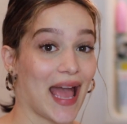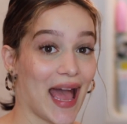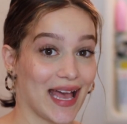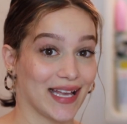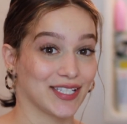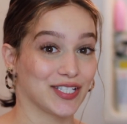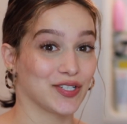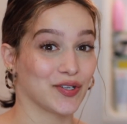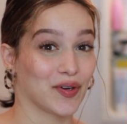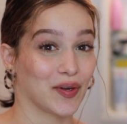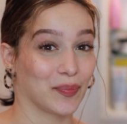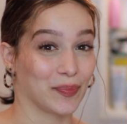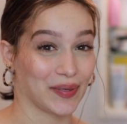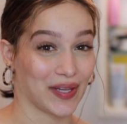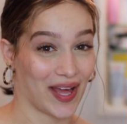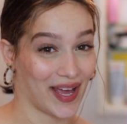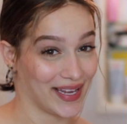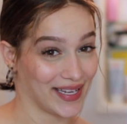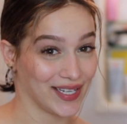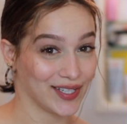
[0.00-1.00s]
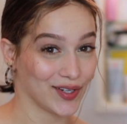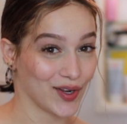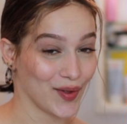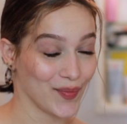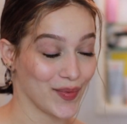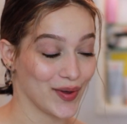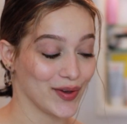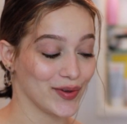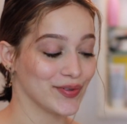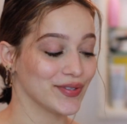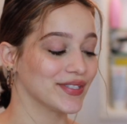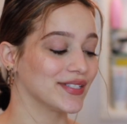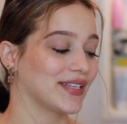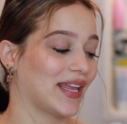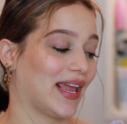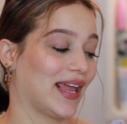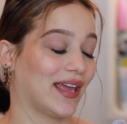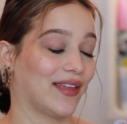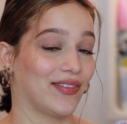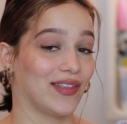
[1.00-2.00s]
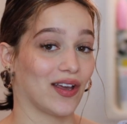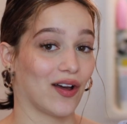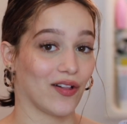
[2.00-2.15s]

as you're applying it almost and the